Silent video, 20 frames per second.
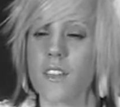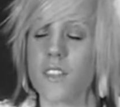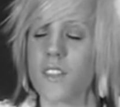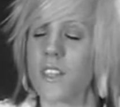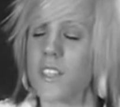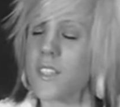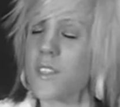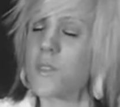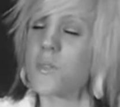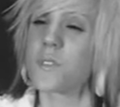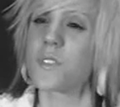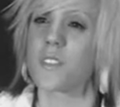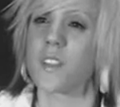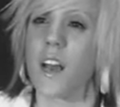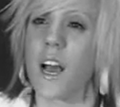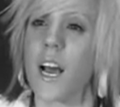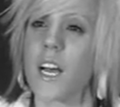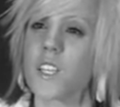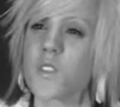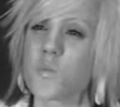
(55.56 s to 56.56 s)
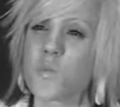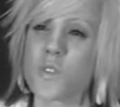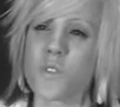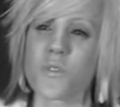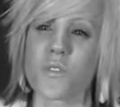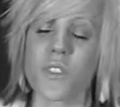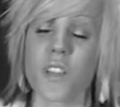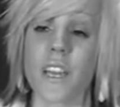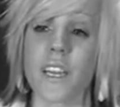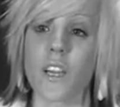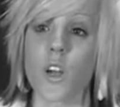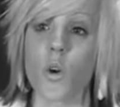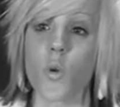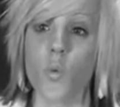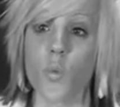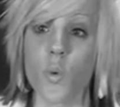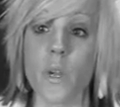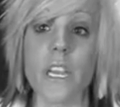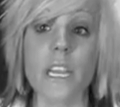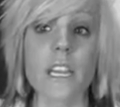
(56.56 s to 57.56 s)
Jesse was in the hospital for like a
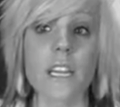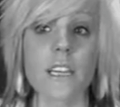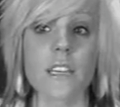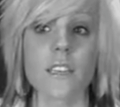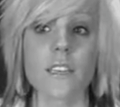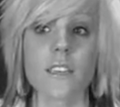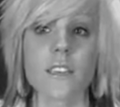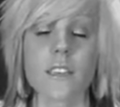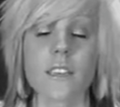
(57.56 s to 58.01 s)
week,